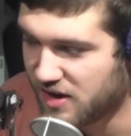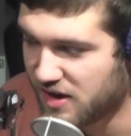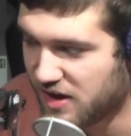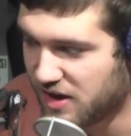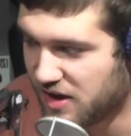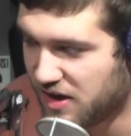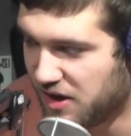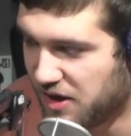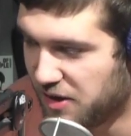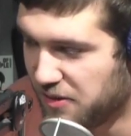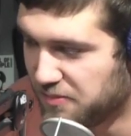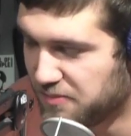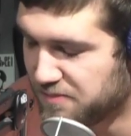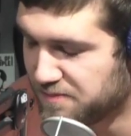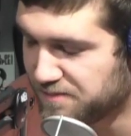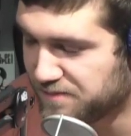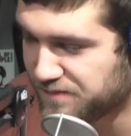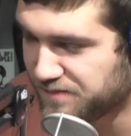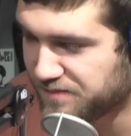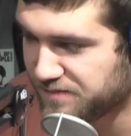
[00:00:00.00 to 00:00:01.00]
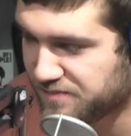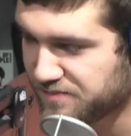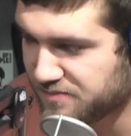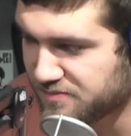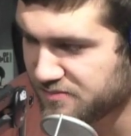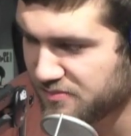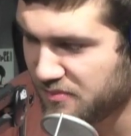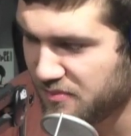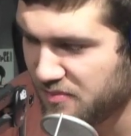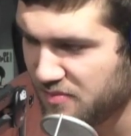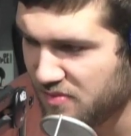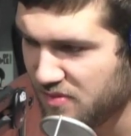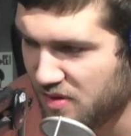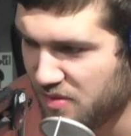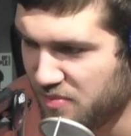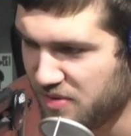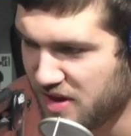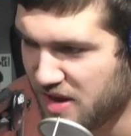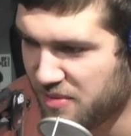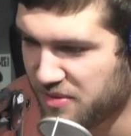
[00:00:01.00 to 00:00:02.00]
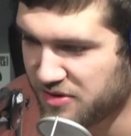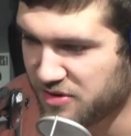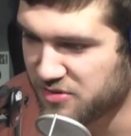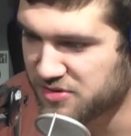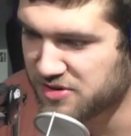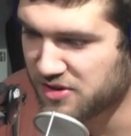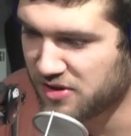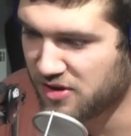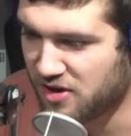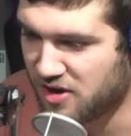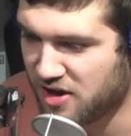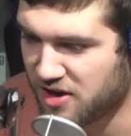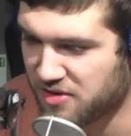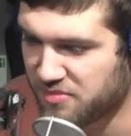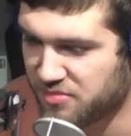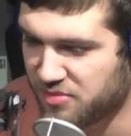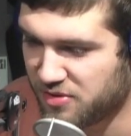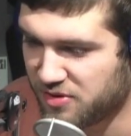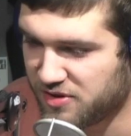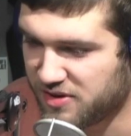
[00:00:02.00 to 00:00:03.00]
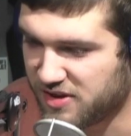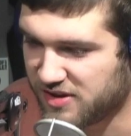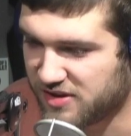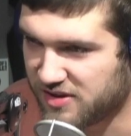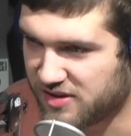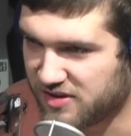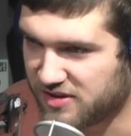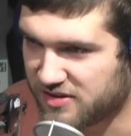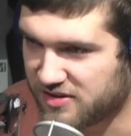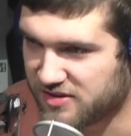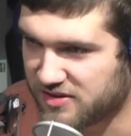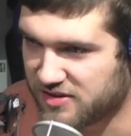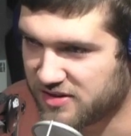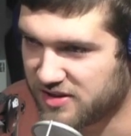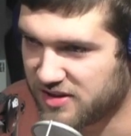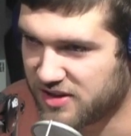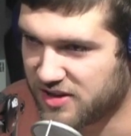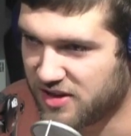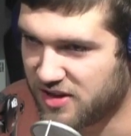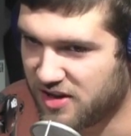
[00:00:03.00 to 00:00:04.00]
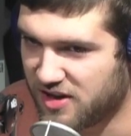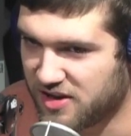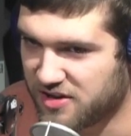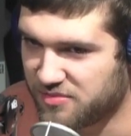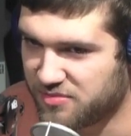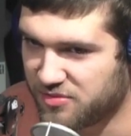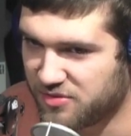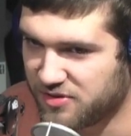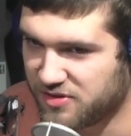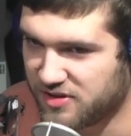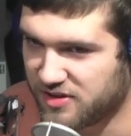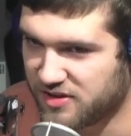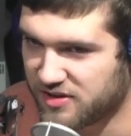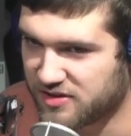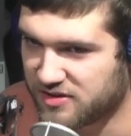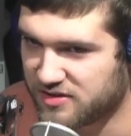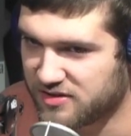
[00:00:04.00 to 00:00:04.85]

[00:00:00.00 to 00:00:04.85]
But yeah, man, there was a lot of bullying there. A lot of bullying.